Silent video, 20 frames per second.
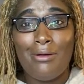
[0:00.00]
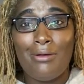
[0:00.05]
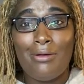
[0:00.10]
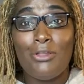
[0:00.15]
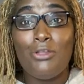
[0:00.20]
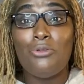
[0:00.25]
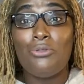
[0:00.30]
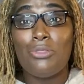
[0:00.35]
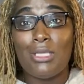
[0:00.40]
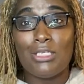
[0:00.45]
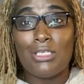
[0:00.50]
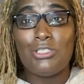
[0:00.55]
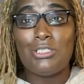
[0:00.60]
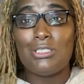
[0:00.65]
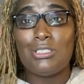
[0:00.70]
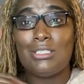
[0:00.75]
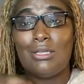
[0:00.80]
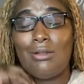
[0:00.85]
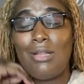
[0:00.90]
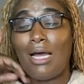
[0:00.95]
you think she's
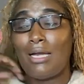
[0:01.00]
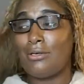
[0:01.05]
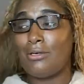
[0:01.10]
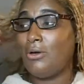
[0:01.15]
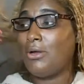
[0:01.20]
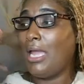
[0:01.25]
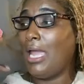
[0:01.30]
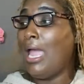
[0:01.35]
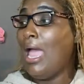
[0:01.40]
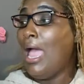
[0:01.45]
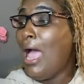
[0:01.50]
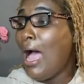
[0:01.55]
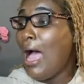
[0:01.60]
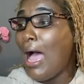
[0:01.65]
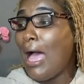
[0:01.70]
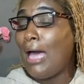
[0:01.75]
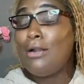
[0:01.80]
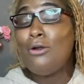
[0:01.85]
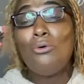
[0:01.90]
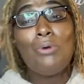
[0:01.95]
still like, okay,
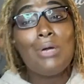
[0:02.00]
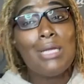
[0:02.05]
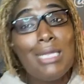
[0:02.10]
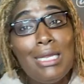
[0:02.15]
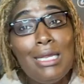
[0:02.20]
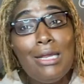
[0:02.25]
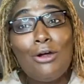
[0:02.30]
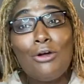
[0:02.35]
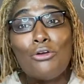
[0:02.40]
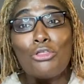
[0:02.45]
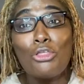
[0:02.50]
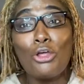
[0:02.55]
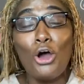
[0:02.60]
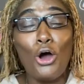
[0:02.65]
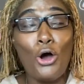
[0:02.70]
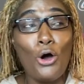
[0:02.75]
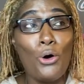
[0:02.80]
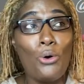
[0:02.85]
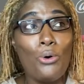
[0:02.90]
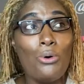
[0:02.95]
I don't hear the
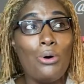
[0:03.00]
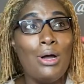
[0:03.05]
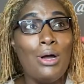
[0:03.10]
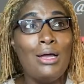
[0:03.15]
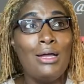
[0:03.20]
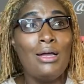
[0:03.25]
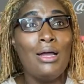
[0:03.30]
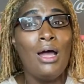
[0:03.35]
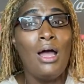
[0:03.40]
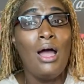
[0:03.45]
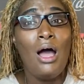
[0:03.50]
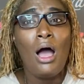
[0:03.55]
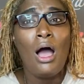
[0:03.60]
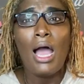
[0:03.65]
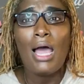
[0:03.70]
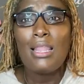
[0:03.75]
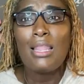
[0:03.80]
whole, I